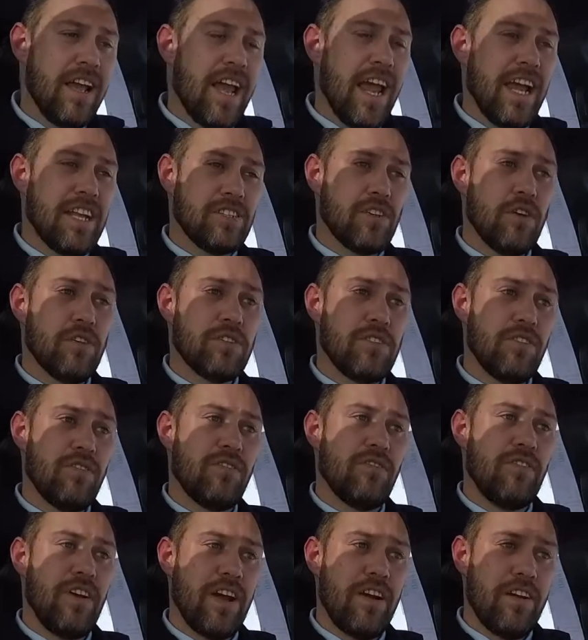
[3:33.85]
it's also
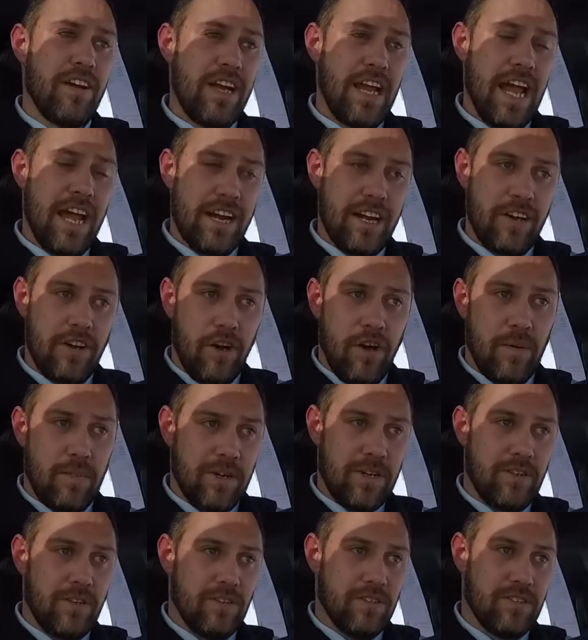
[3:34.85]
very
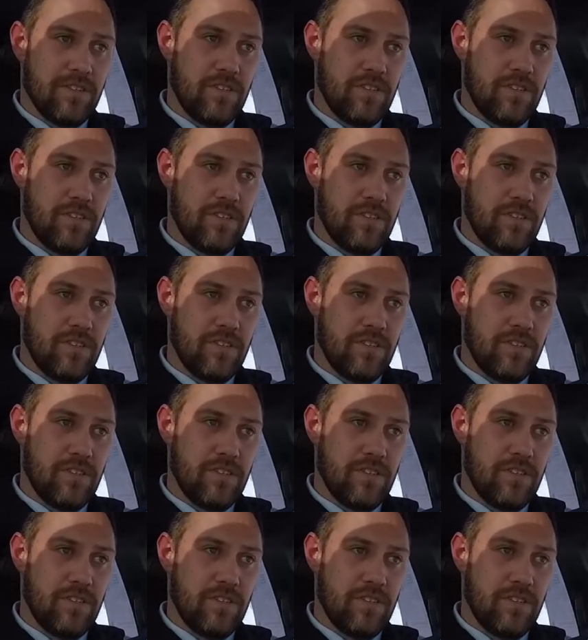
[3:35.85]
economical.